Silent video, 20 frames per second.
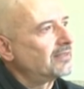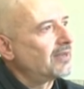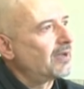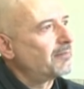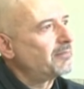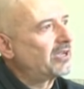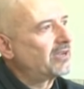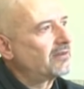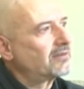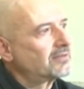Now,
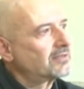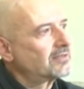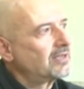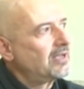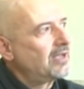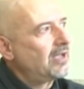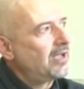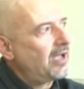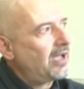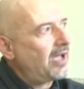because
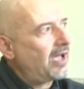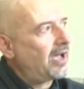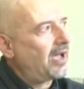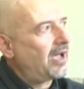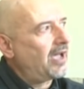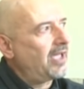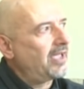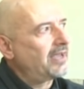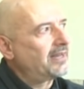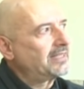
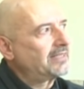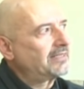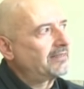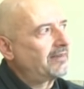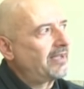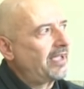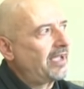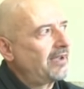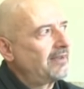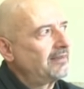
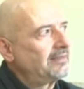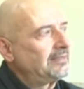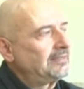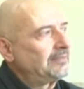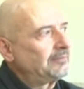Eritrea,